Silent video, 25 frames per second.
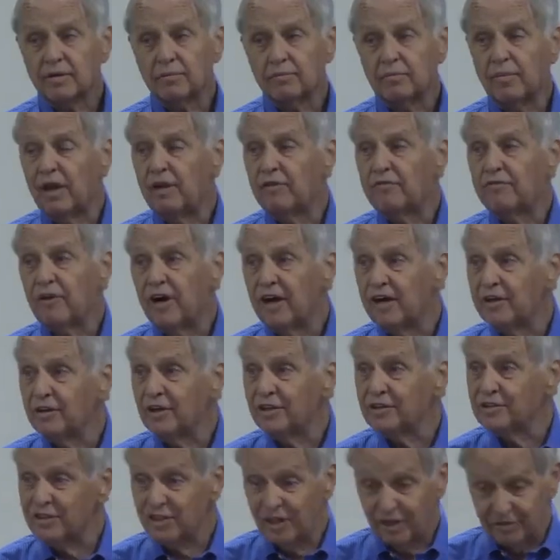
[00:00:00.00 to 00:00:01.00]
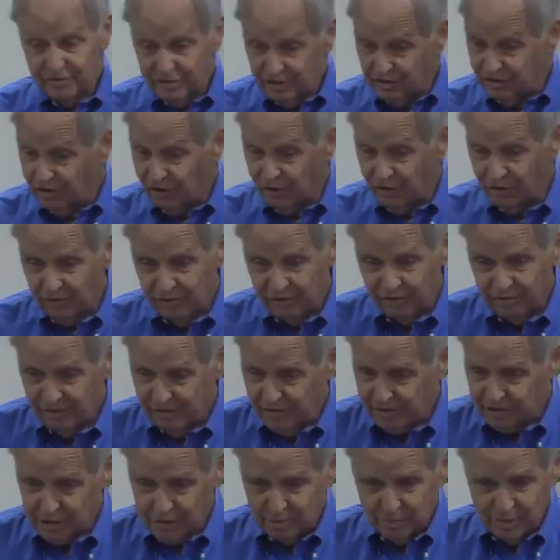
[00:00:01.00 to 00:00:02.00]
may find ourselves,
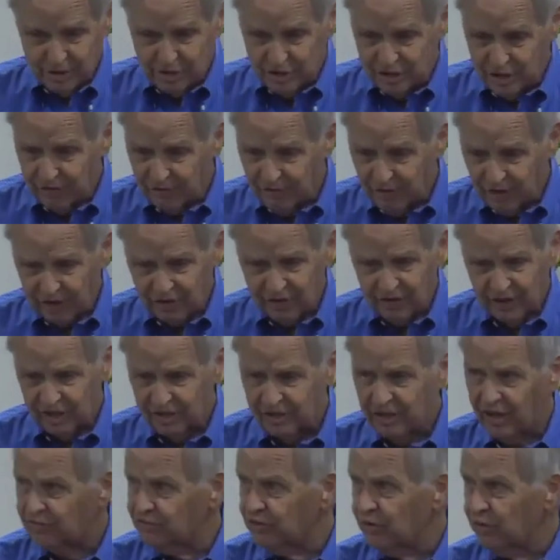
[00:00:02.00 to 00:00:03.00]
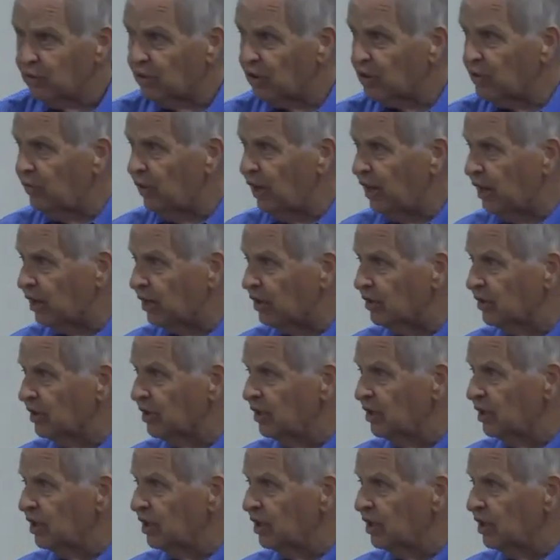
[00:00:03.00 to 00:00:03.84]
this specific thing doesn't require.